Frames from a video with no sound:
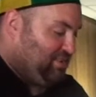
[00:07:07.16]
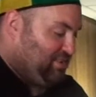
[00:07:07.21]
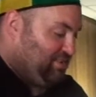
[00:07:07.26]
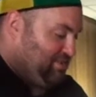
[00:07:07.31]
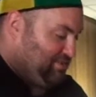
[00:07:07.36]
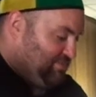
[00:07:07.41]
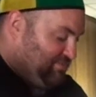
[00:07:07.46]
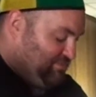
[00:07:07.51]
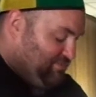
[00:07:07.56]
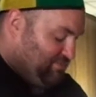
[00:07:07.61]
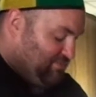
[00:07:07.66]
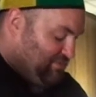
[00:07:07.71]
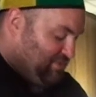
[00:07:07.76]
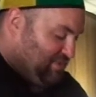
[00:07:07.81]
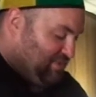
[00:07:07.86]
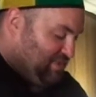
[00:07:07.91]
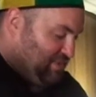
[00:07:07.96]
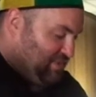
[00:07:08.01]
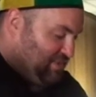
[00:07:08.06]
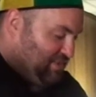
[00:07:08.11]
the punchline
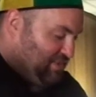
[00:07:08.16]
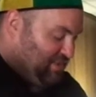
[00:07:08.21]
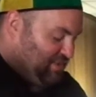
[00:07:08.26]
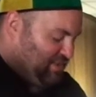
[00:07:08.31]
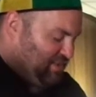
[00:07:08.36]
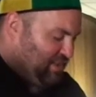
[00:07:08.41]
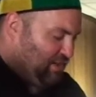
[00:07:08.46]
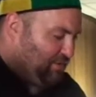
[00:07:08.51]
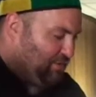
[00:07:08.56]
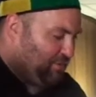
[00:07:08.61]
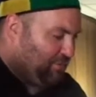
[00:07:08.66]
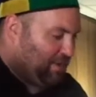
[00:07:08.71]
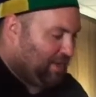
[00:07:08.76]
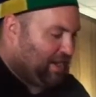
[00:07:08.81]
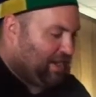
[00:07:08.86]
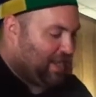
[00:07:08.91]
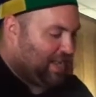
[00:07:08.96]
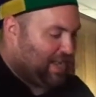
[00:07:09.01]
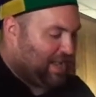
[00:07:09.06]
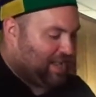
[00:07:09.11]
there. So we went
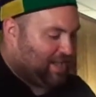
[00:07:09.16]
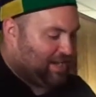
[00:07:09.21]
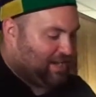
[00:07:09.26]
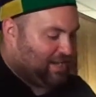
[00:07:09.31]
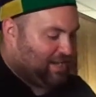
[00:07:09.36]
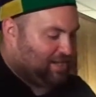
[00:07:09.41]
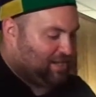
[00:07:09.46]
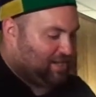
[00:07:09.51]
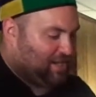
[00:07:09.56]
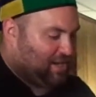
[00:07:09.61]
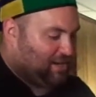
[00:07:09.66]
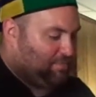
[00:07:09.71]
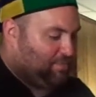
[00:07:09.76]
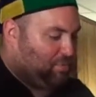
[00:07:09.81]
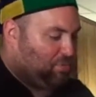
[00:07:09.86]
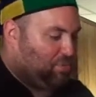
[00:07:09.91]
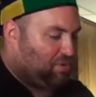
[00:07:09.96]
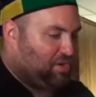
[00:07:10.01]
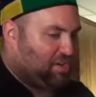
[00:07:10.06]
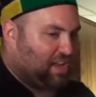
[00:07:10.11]
ahead and uh,
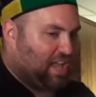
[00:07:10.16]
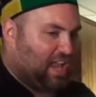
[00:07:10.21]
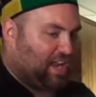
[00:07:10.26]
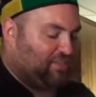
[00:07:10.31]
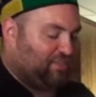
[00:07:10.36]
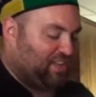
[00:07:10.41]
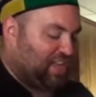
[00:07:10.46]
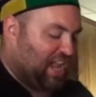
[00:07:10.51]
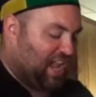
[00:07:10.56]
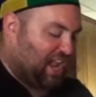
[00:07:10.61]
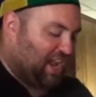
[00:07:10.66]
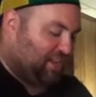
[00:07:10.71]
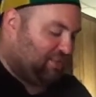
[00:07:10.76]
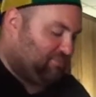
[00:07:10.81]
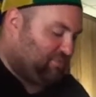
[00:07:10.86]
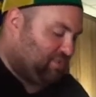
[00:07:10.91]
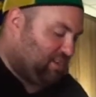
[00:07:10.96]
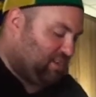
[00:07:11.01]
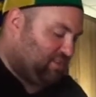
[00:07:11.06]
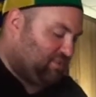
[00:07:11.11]
poured it out of the can
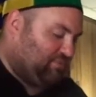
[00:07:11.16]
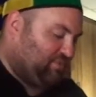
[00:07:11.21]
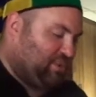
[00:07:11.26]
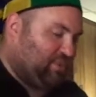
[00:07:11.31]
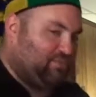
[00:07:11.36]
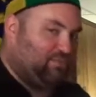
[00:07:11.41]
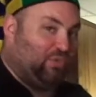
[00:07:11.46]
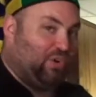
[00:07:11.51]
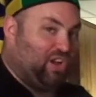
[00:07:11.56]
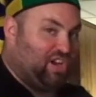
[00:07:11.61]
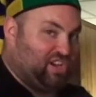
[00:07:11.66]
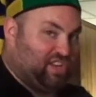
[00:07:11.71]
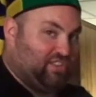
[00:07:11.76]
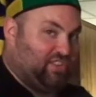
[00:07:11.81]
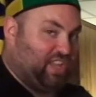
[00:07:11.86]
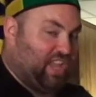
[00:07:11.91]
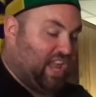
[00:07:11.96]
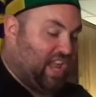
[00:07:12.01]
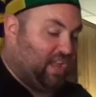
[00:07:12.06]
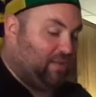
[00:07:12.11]
because we didn't want it in the
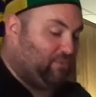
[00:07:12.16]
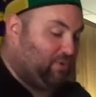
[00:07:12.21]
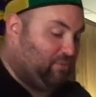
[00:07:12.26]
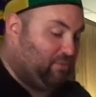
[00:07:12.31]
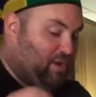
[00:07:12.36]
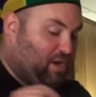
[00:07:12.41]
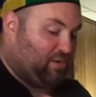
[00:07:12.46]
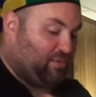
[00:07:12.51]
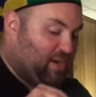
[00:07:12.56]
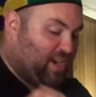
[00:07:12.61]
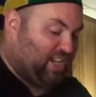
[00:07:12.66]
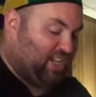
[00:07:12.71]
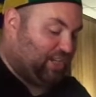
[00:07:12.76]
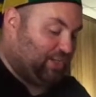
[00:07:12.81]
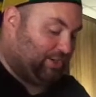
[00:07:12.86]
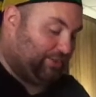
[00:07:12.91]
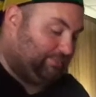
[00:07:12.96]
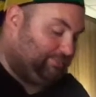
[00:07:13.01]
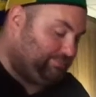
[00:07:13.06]
can. We want it right here.